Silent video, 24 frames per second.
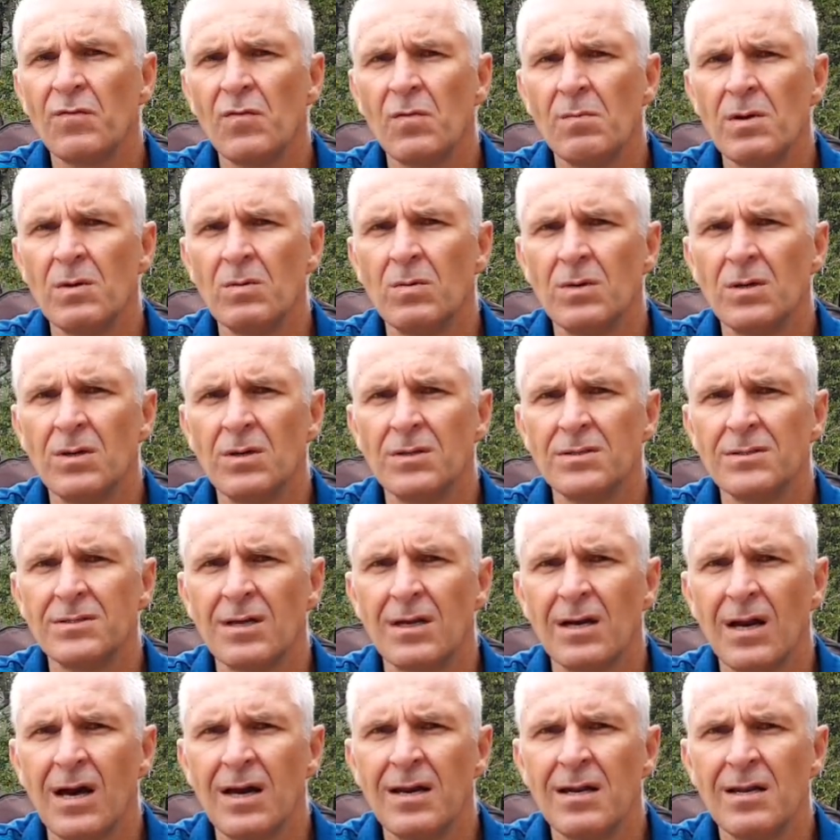for me was
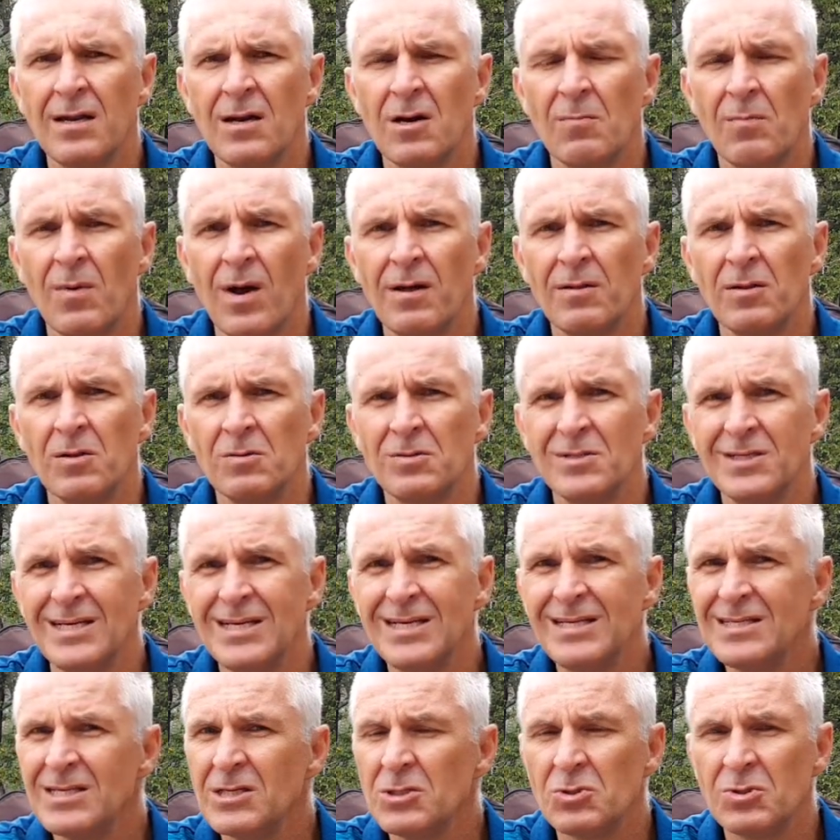that I needed a braai that was
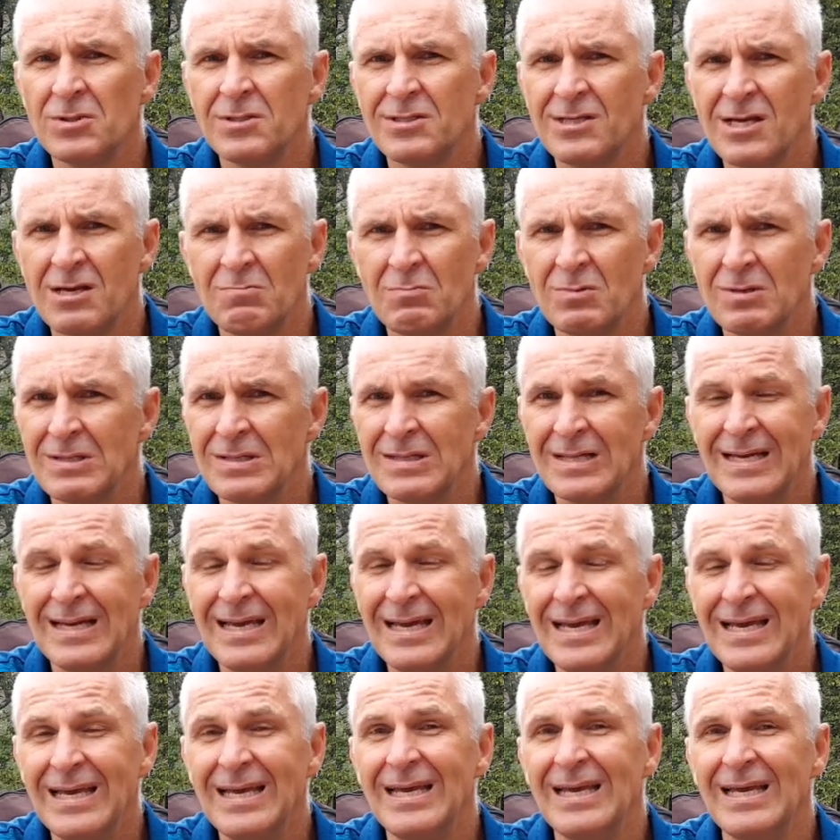easy to assemble,
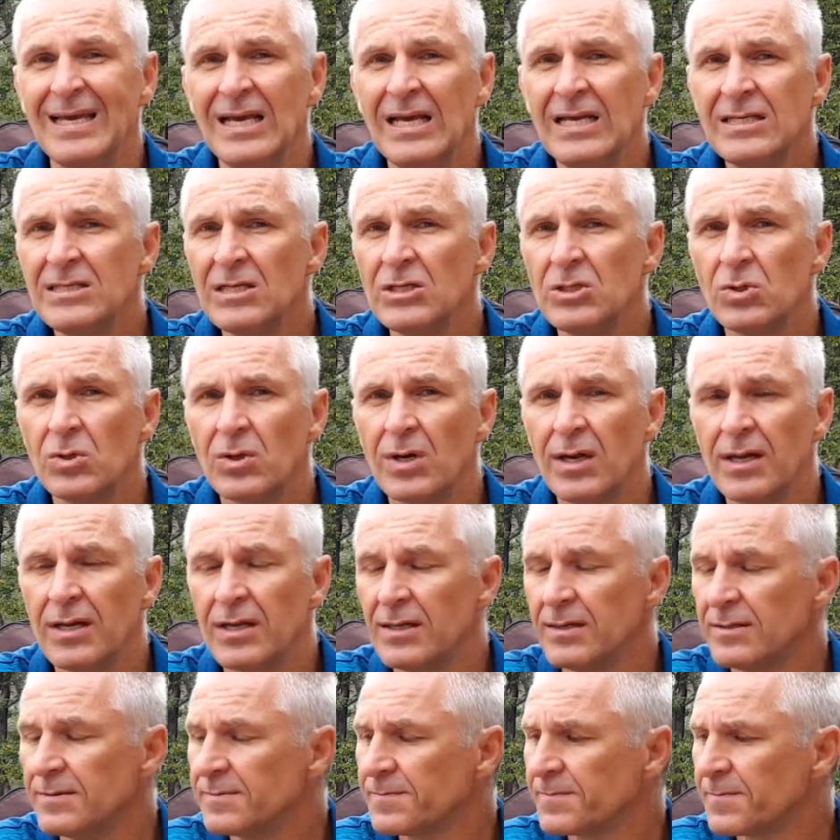easy to
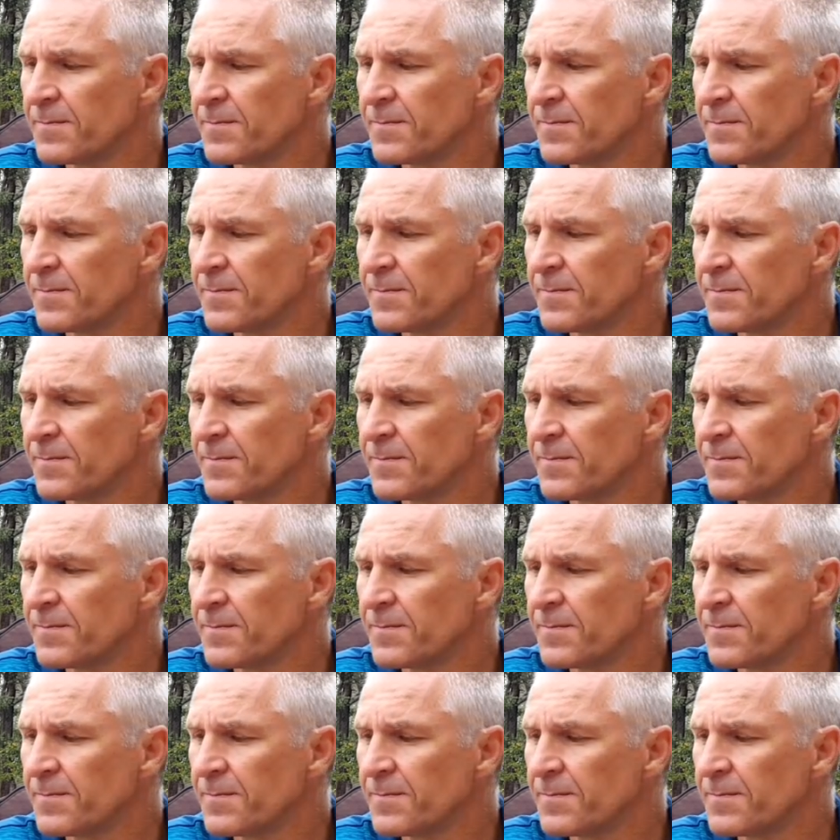clean.